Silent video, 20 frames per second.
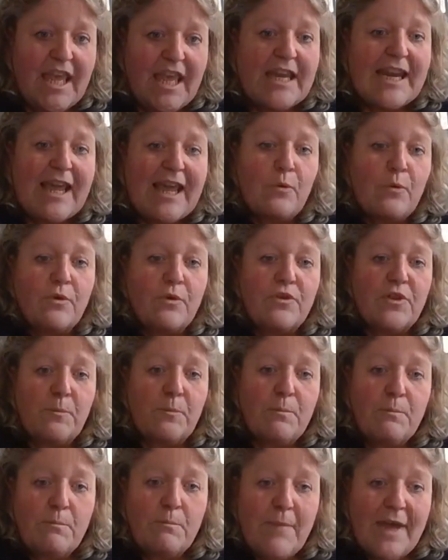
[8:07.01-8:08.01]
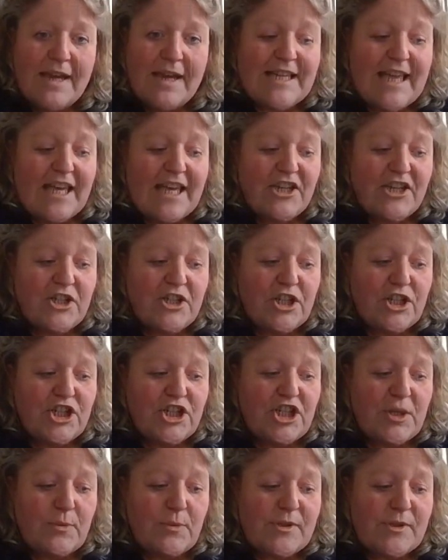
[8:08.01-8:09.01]
Now, the medication that
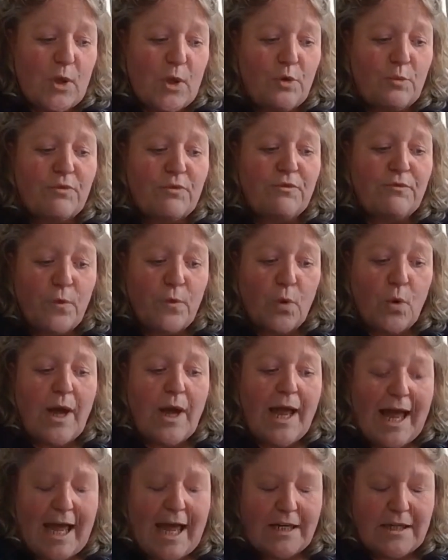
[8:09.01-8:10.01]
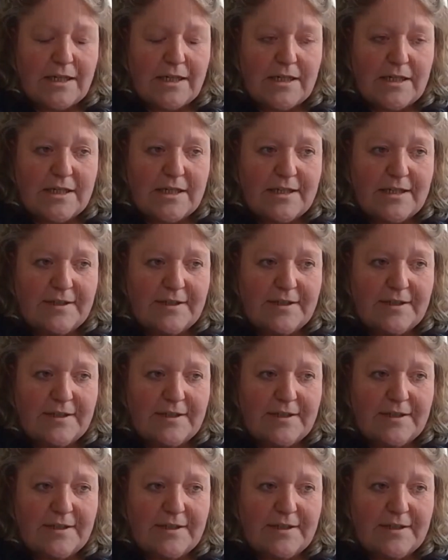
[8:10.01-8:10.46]
she was on beforehand